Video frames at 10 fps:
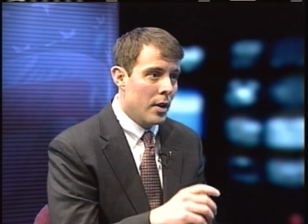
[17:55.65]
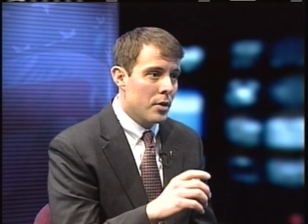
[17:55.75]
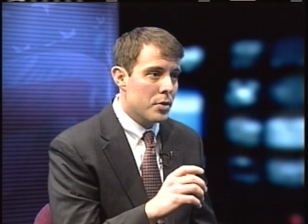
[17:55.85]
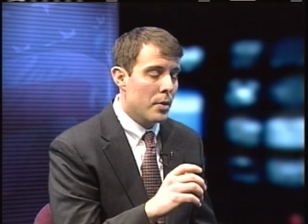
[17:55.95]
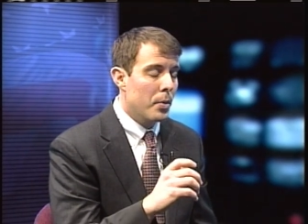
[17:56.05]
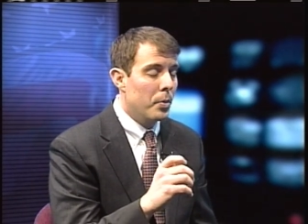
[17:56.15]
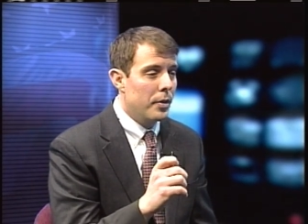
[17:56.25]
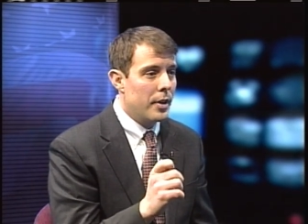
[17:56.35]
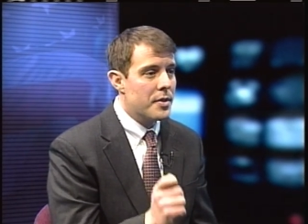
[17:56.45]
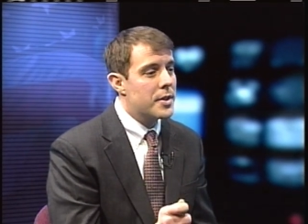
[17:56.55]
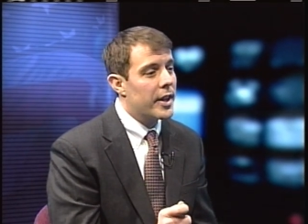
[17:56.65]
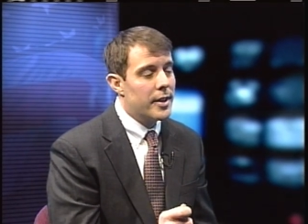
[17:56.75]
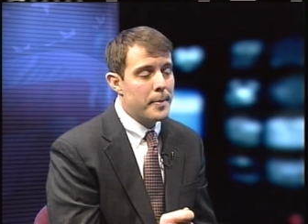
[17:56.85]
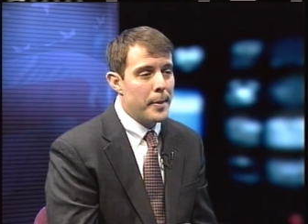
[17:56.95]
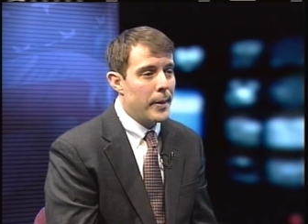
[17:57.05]
So they're setting
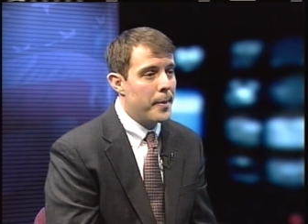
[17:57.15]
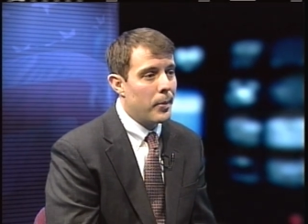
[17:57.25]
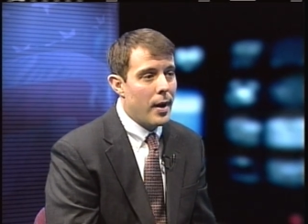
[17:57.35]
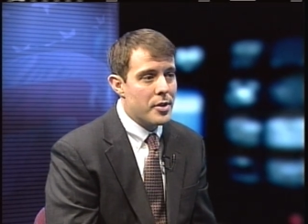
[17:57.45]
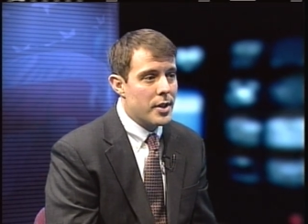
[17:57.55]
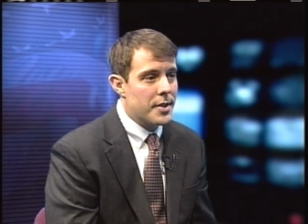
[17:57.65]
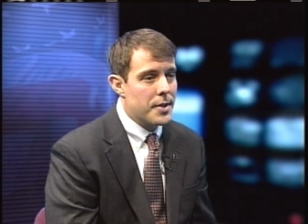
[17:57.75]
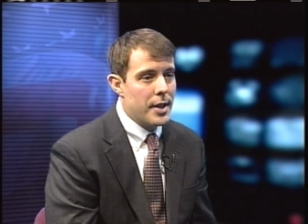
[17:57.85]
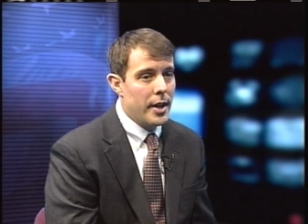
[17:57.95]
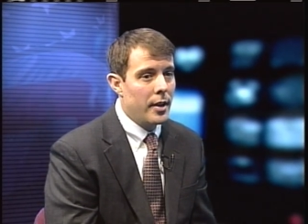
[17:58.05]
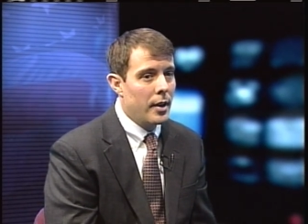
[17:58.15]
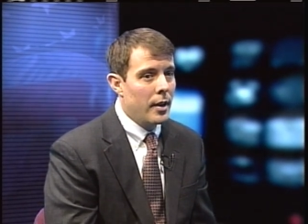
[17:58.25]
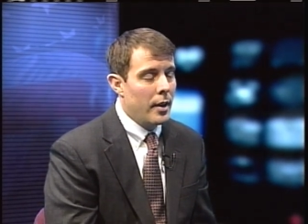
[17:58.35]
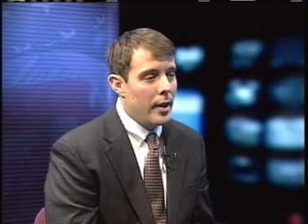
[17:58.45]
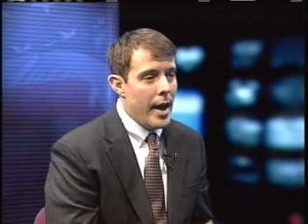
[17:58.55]
them up on projects that
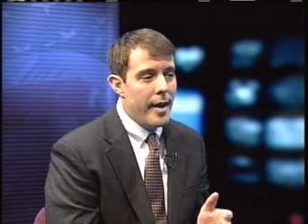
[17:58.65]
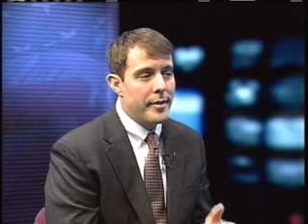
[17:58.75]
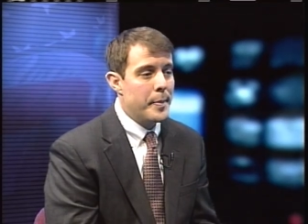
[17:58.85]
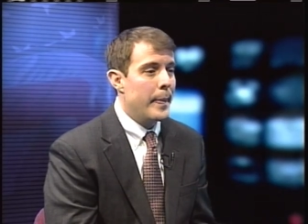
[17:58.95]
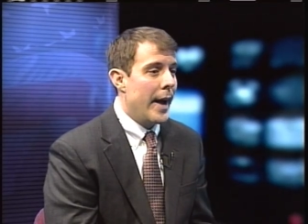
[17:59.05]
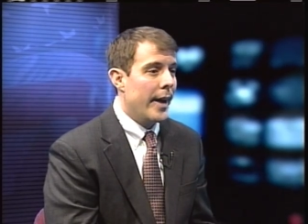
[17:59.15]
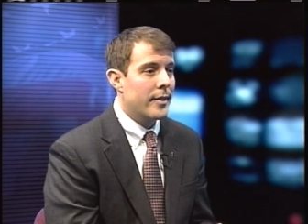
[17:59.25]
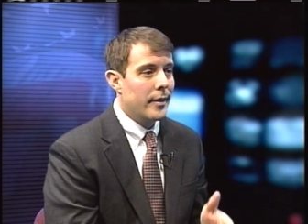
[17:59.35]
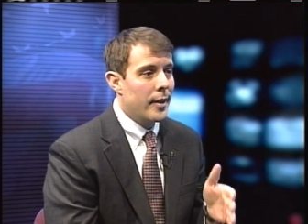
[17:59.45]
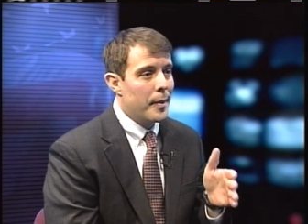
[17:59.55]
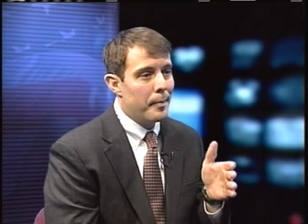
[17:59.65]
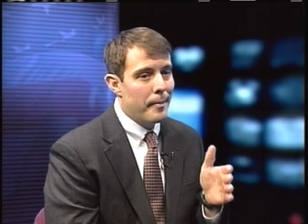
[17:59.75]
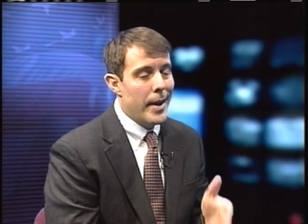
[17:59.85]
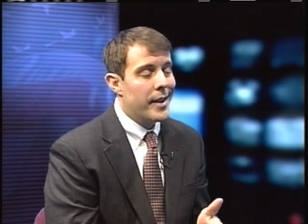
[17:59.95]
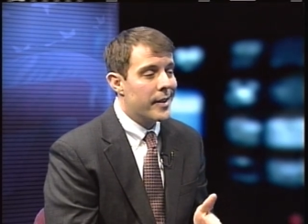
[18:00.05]
have impact,
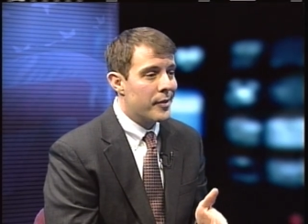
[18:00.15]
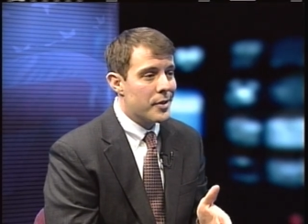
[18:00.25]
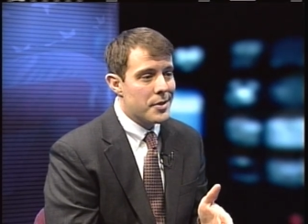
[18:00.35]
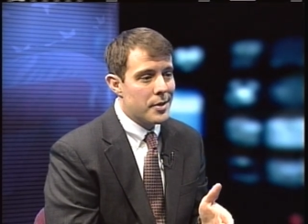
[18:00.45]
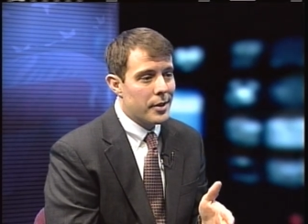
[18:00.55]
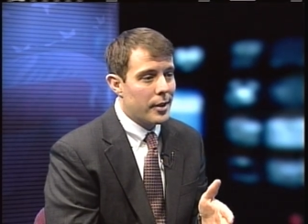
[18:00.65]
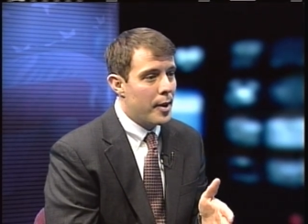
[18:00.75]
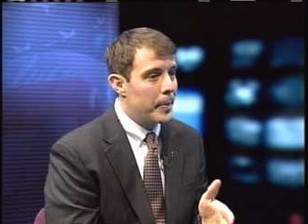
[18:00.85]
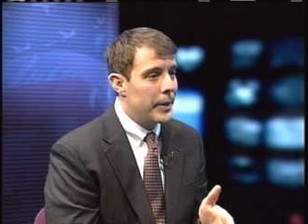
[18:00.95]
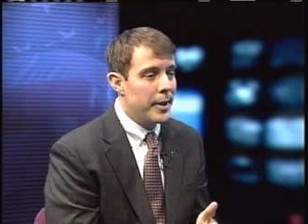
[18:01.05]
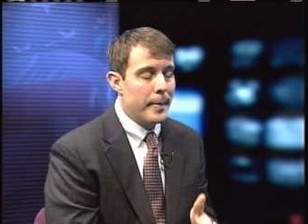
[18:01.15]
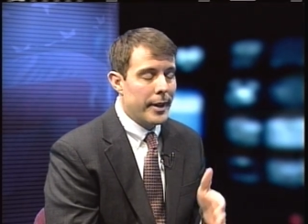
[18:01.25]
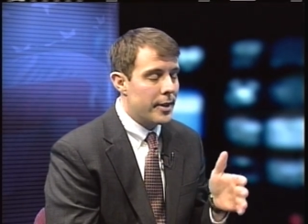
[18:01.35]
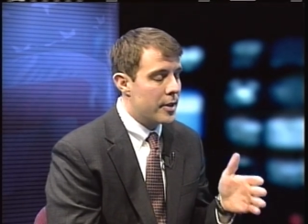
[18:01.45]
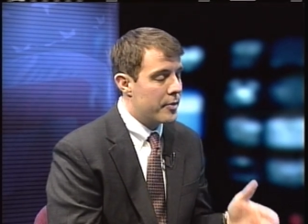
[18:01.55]
make a difference to the company, make
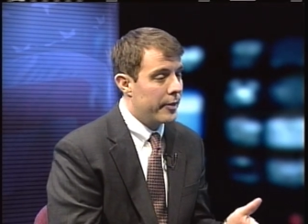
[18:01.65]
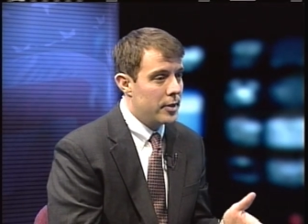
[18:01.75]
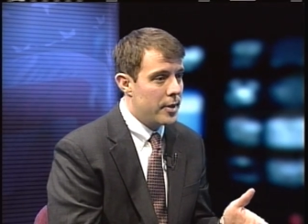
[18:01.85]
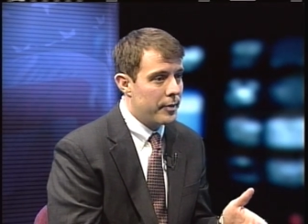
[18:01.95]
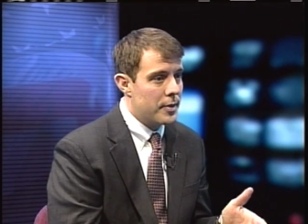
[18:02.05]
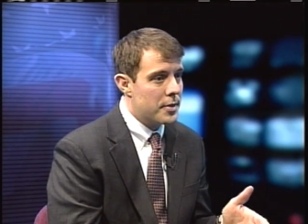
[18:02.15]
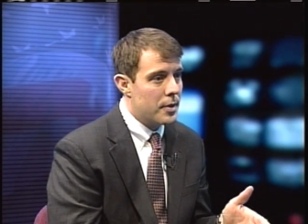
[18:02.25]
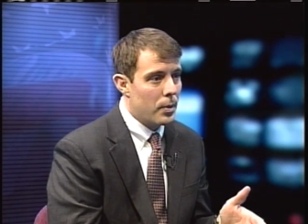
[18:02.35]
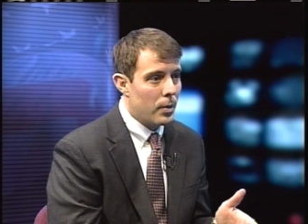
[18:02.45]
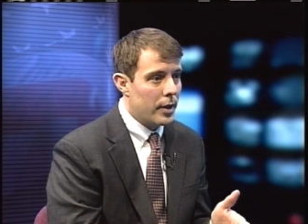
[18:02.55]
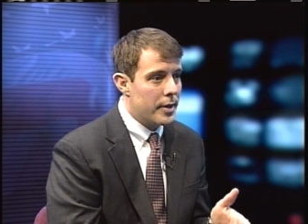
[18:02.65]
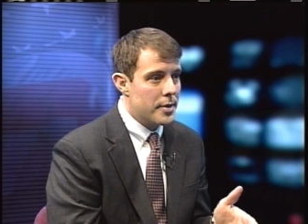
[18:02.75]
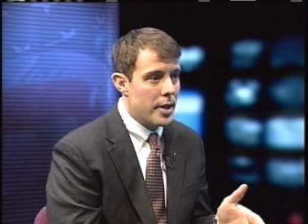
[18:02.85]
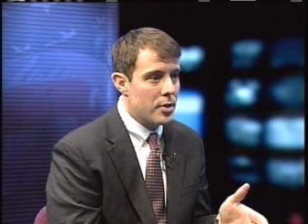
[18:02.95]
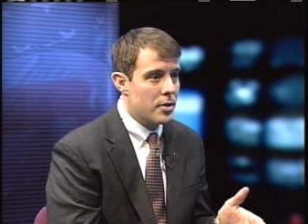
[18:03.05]
a difference to the
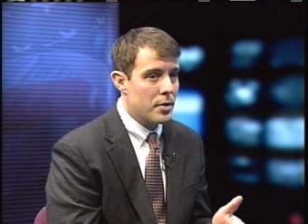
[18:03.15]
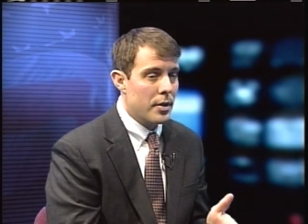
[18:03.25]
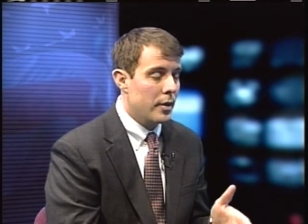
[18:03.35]
organization, so that the